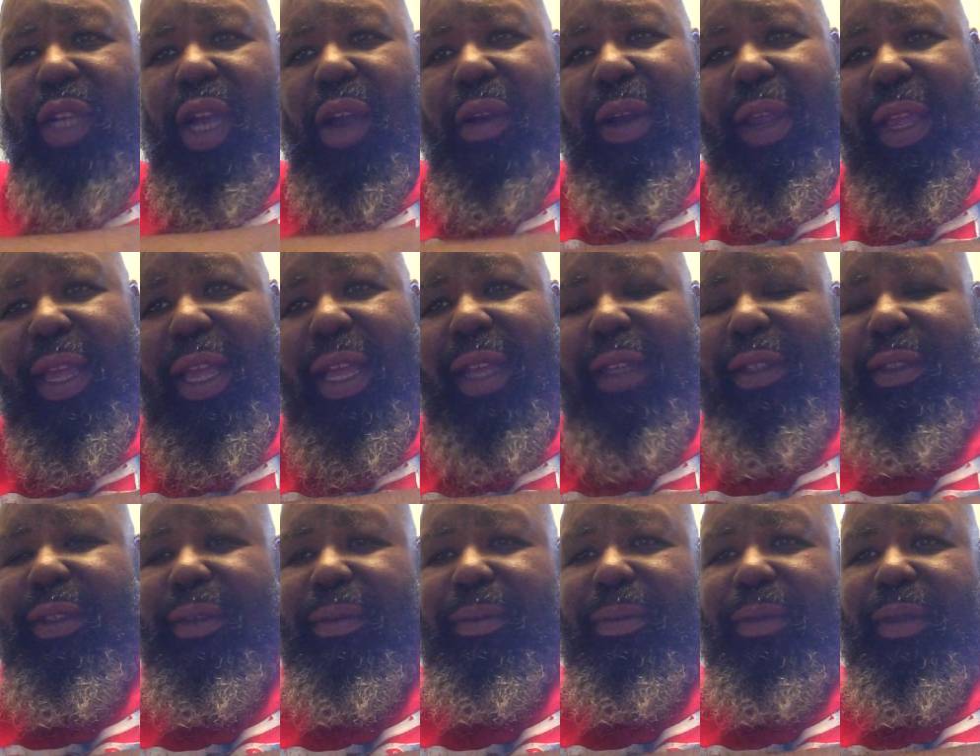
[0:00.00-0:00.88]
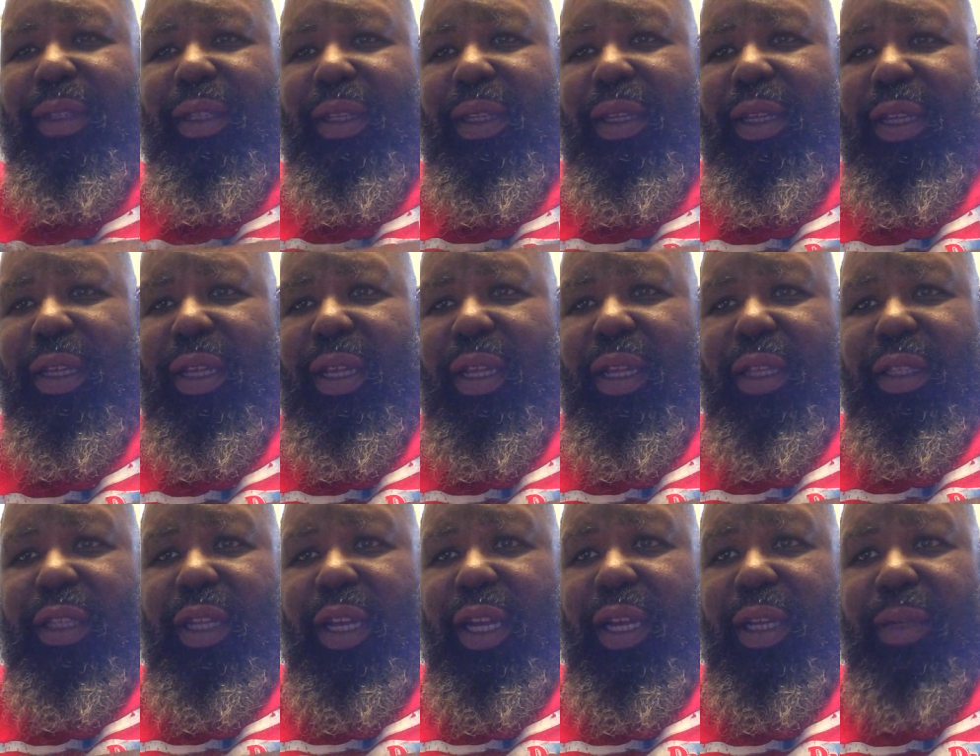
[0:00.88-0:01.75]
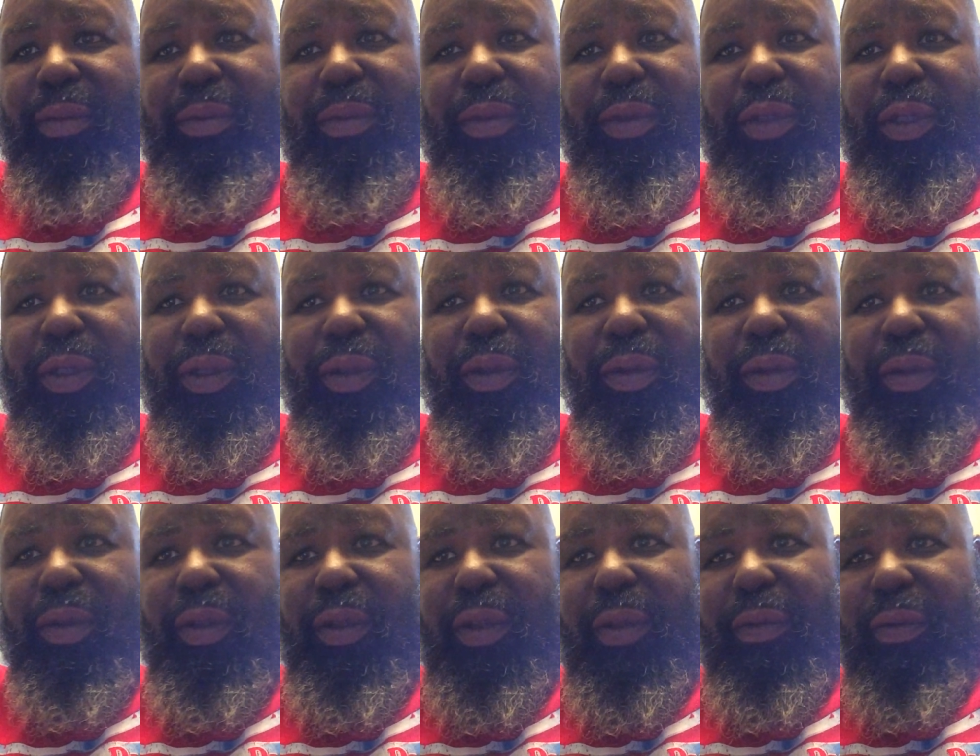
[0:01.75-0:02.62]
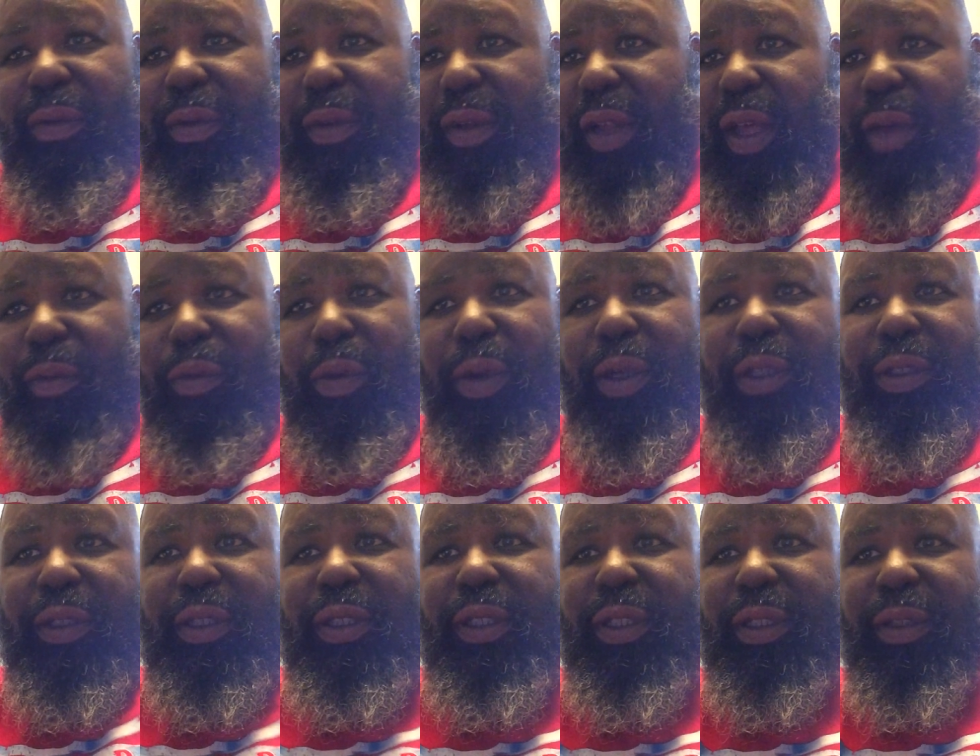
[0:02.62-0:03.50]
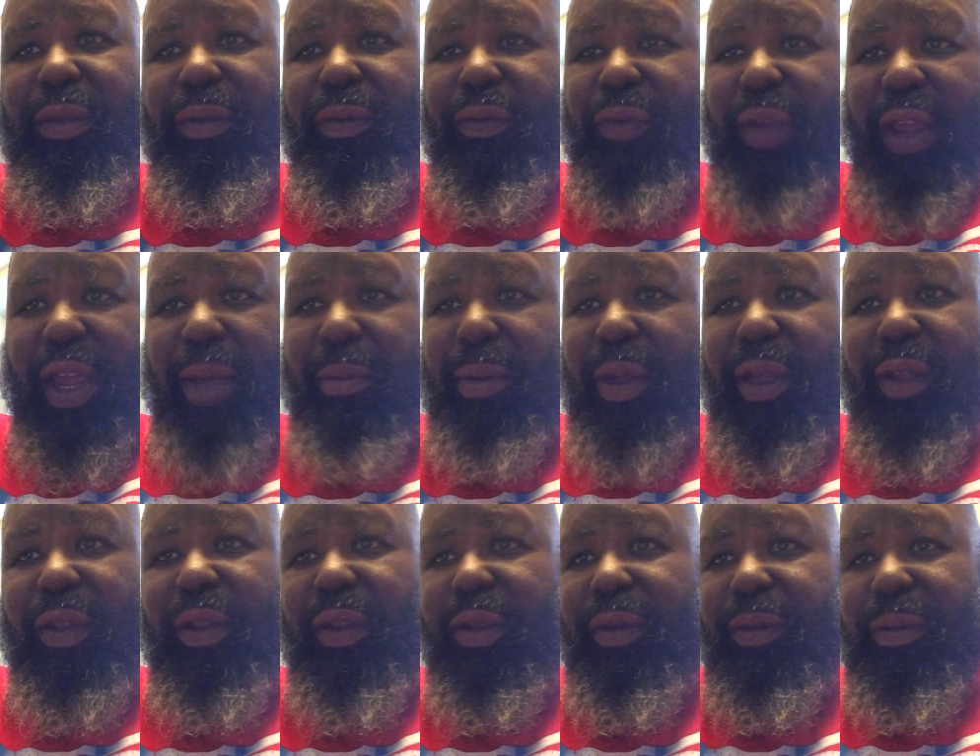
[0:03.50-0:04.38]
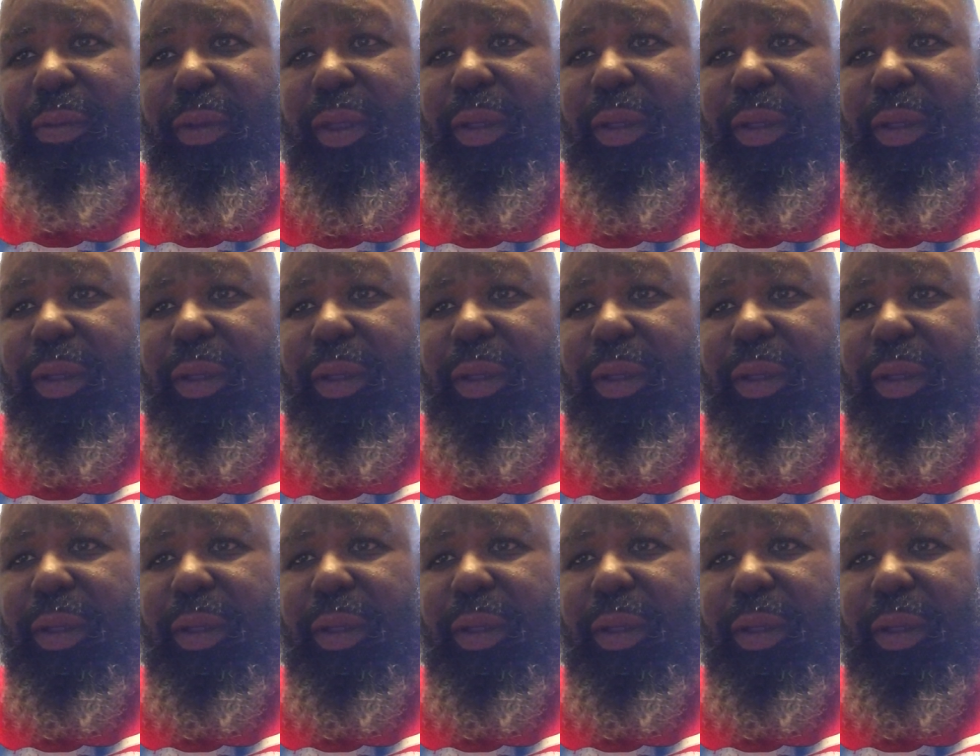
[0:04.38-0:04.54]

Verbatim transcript: All right, guys. Um, to loved ones, family of the,